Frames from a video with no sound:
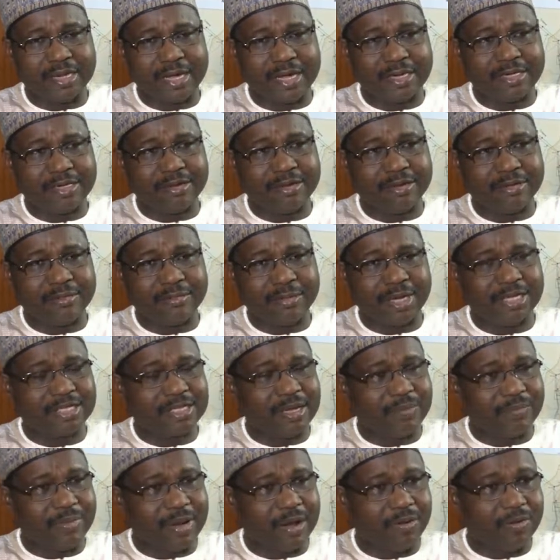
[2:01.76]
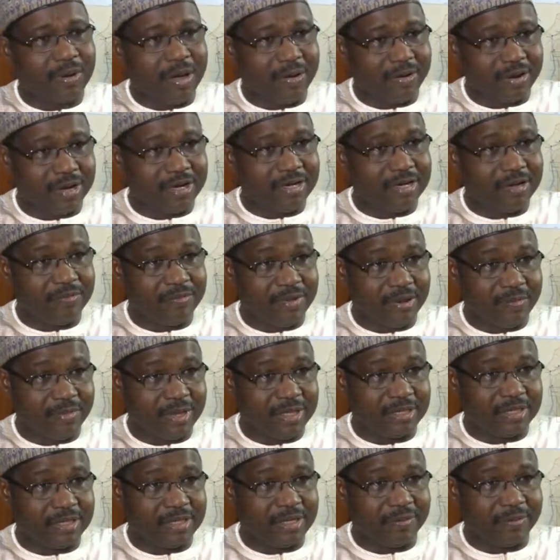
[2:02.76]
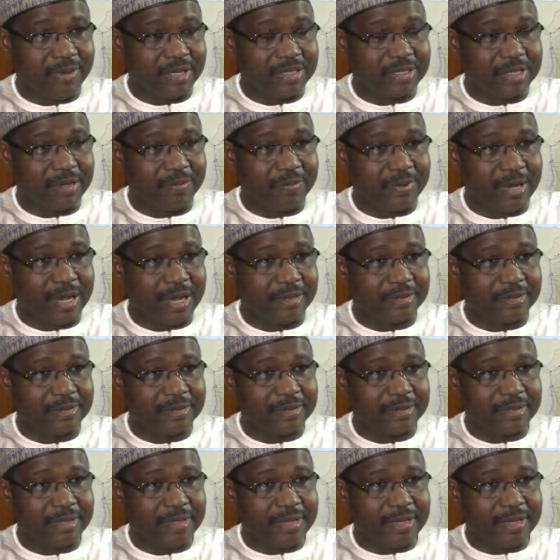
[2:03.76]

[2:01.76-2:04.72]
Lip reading: at the master plan, we are already implementing the master plan.